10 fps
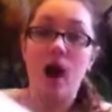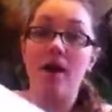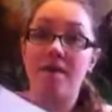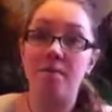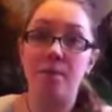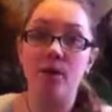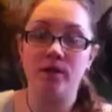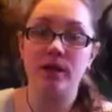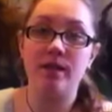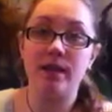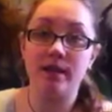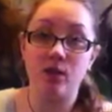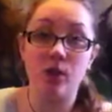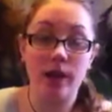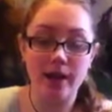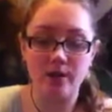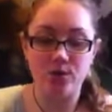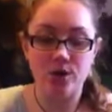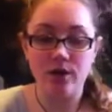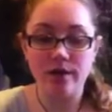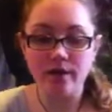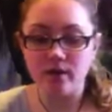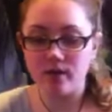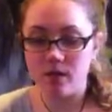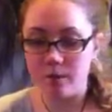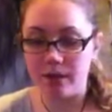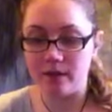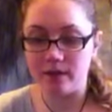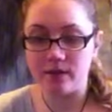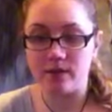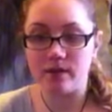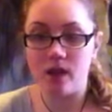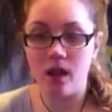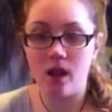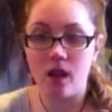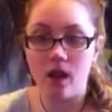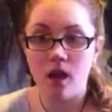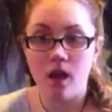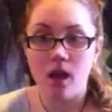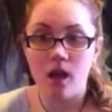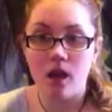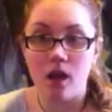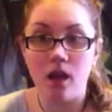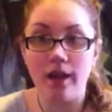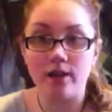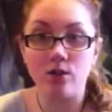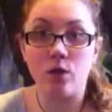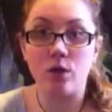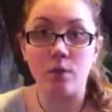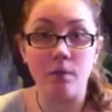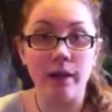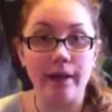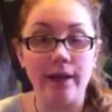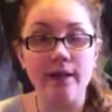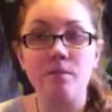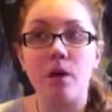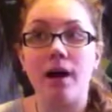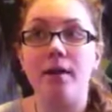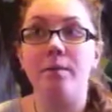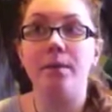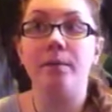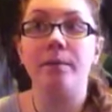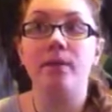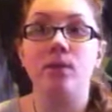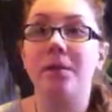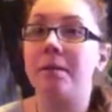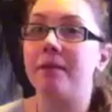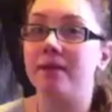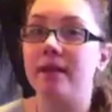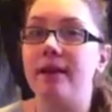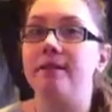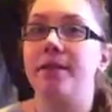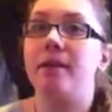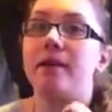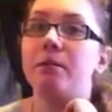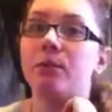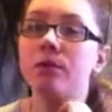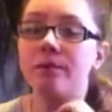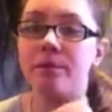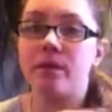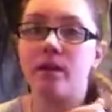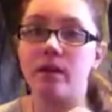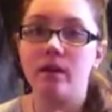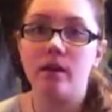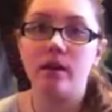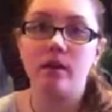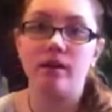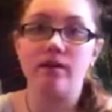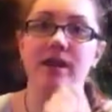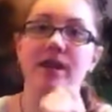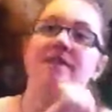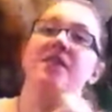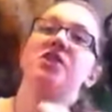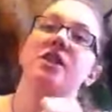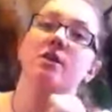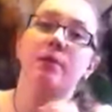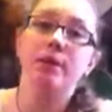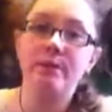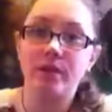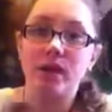I personally think it's okay to show you this, because it's not, like, it is mine, but it's not what I believe in anymore. Yeah, itchy elbow.